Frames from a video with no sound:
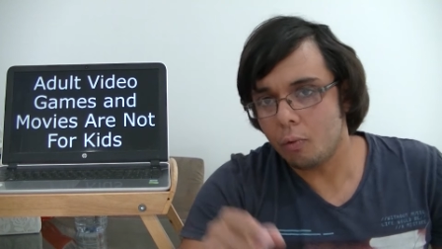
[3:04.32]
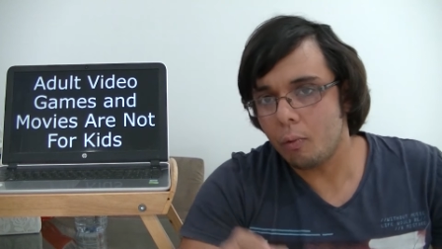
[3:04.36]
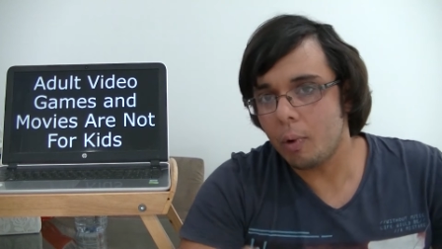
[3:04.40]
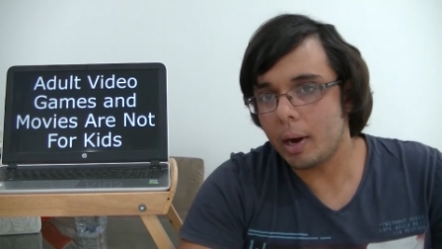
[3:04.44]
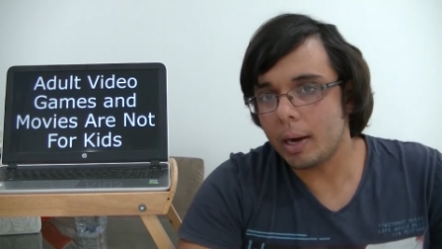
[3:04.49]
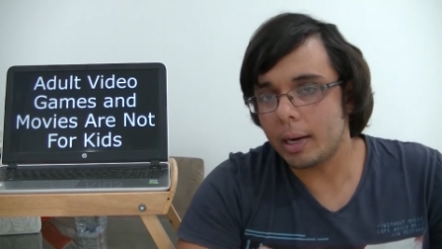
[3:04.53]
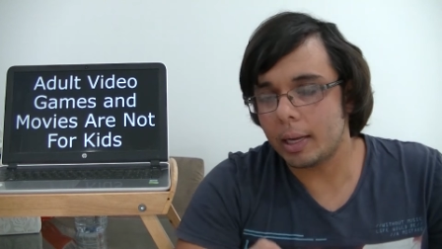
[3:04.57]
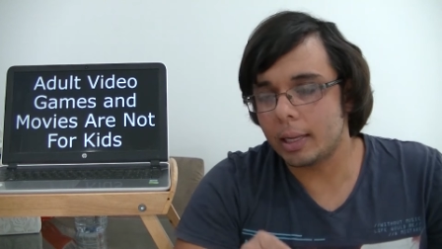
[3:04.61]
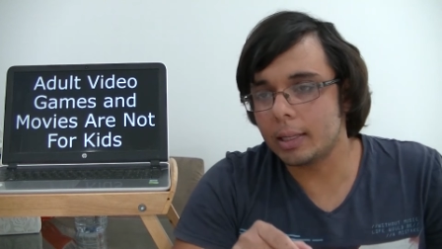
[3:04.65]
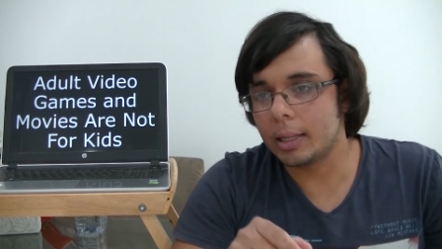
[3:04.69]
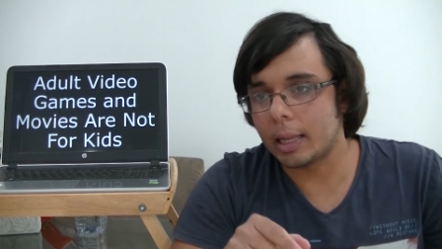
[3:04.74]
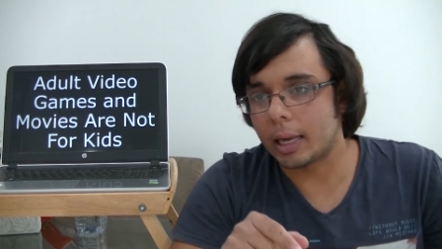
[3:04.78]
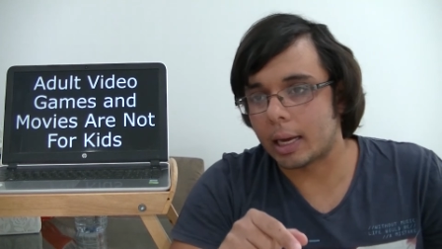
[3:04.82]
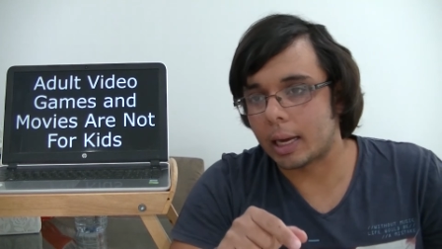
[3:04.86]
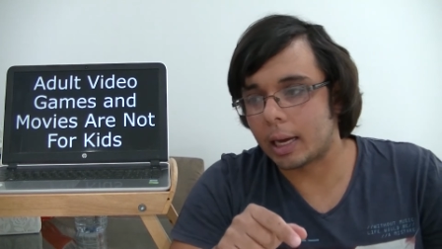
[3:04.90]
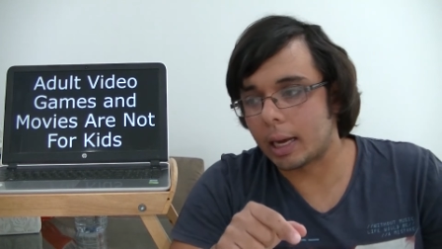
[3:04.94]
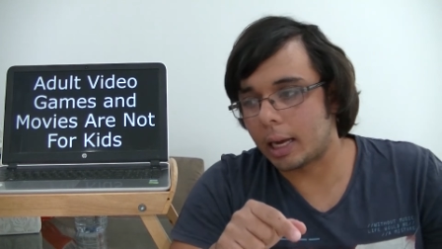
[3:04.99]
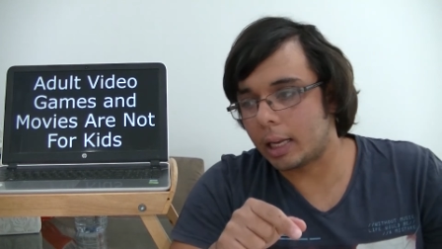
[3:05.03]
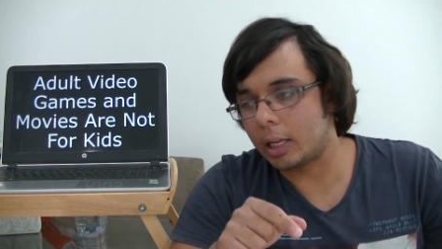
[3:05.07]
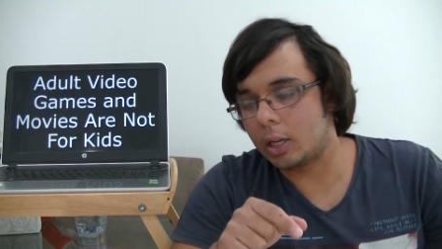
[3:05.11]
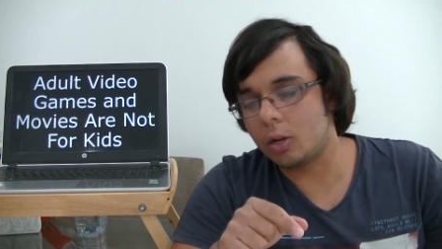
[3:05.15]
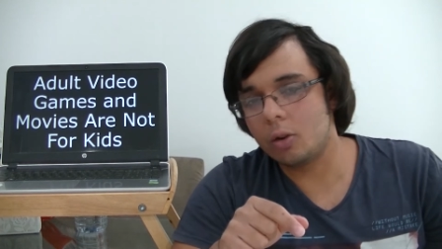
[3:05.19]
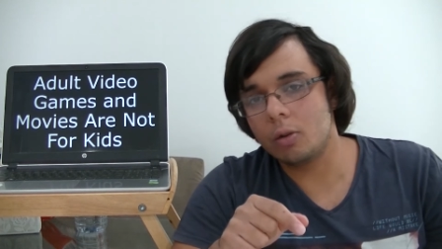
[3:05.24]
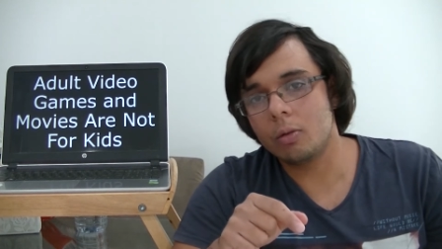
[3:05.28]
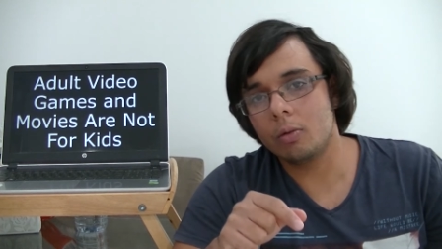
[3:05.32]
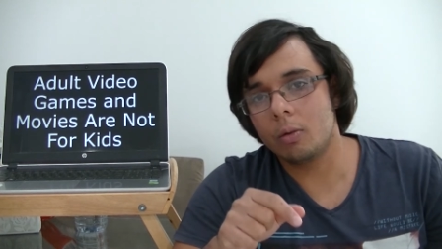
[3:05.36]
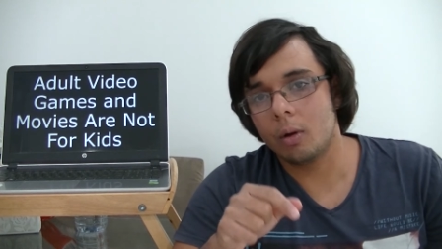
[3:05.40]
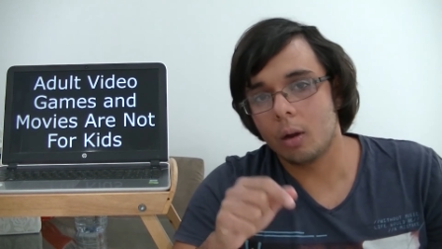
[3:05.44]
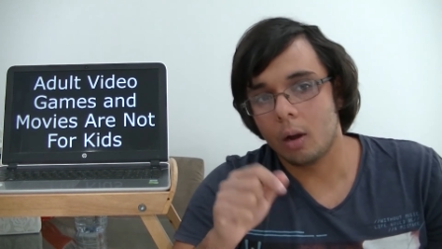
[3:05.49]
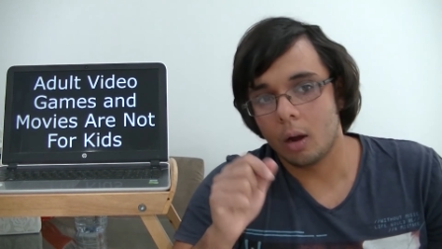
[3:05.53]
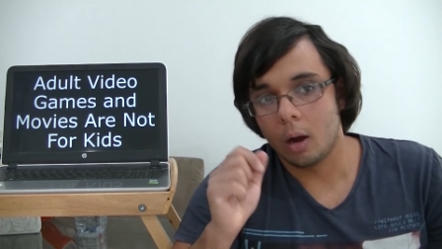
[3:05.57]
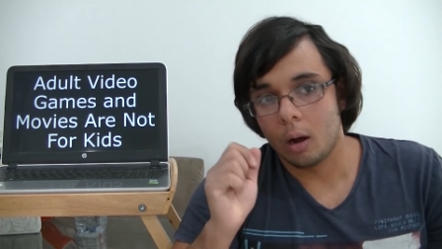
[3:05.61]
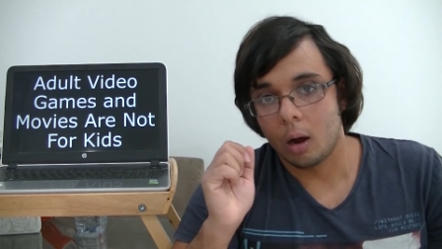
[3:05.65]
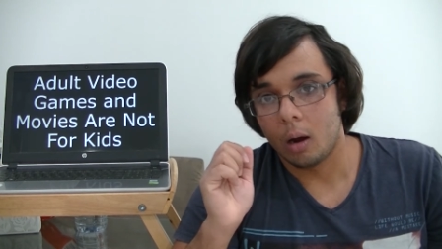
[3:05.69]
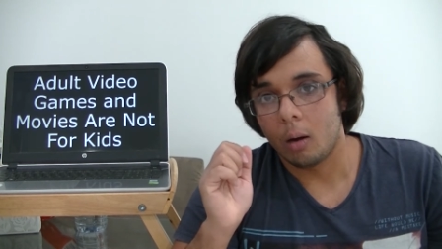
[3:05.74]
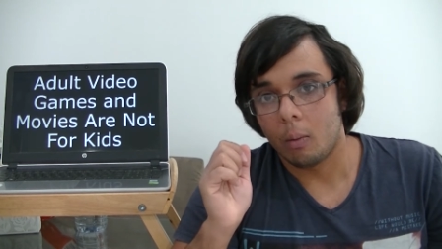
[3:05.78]
went in there and you
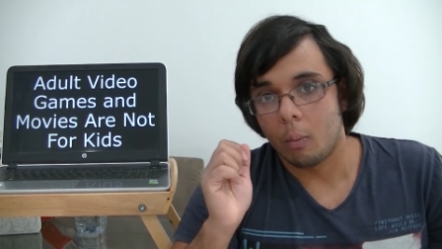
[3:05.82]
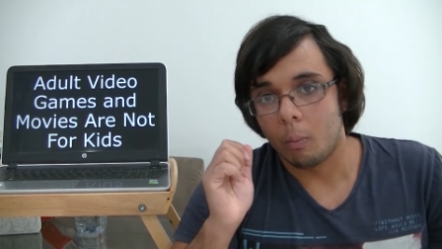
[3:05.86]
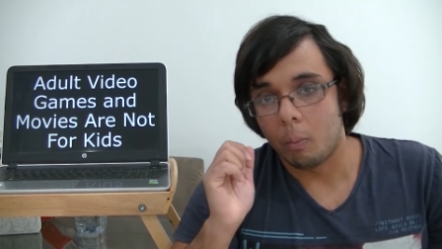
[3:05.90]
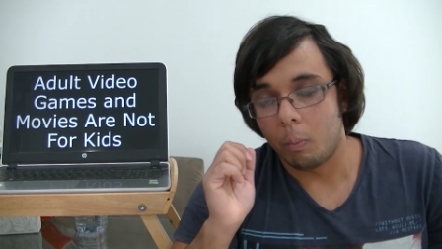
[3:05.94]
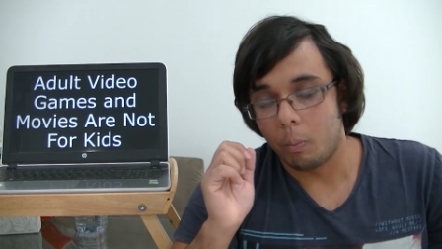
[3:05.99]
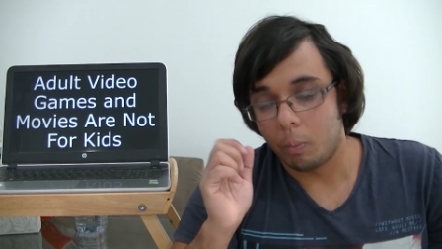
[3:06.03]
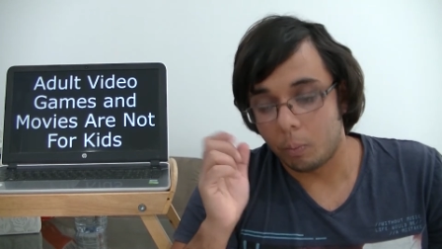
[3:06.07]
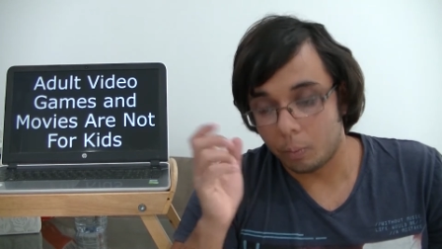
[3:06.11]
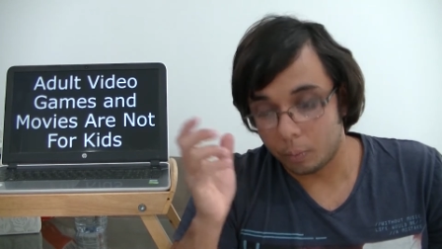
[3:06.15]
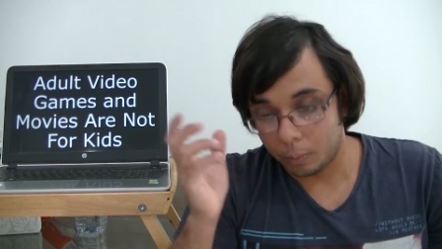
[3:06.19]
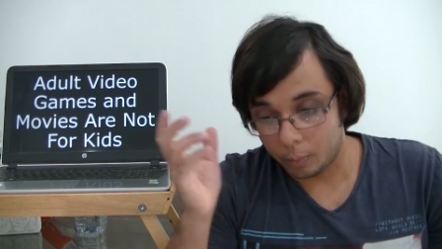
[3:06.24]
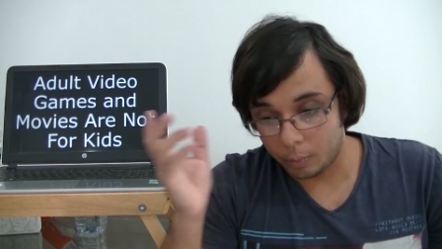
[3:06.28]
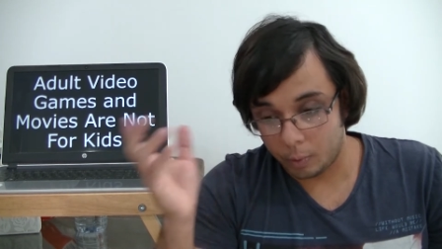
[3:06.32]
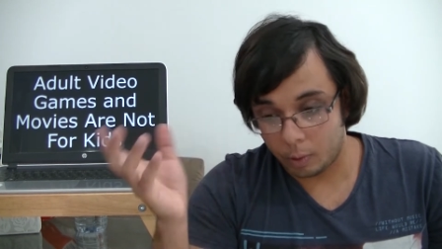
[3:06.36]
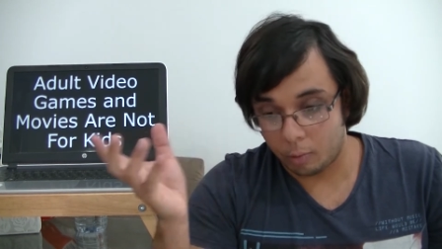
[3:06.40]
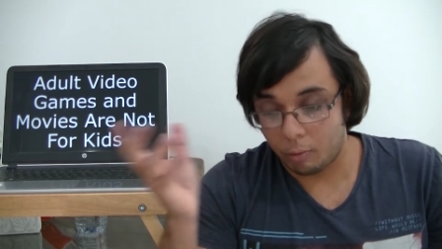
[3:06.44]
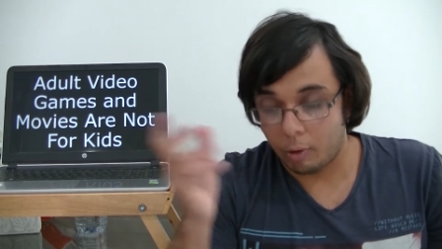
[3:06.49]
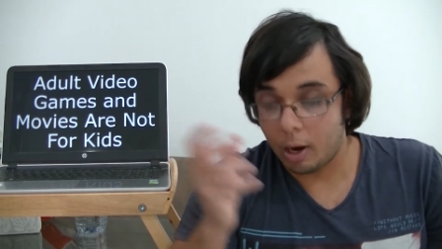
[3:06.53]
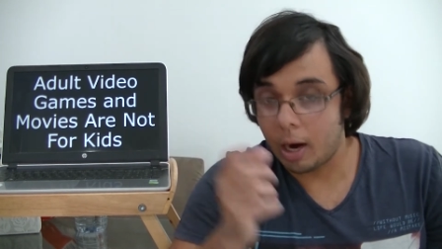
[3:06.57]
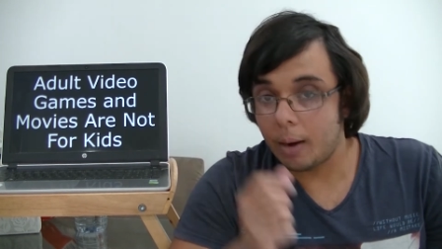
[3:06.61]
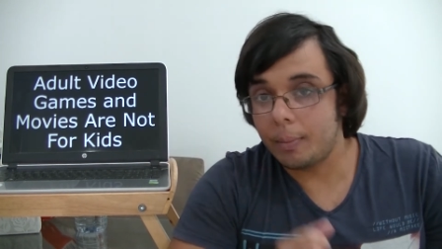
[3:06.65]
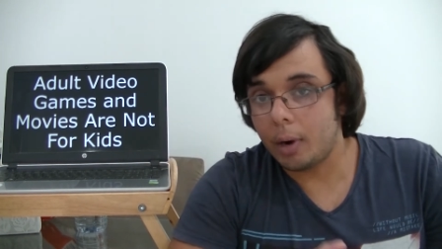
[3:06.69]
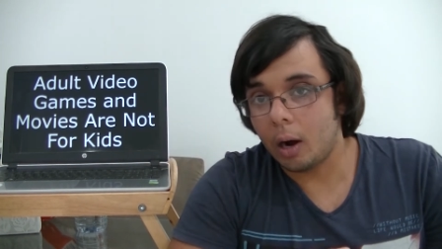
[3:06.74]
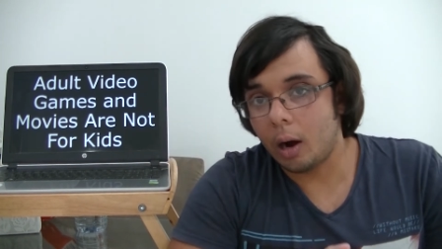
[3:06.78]
grabbed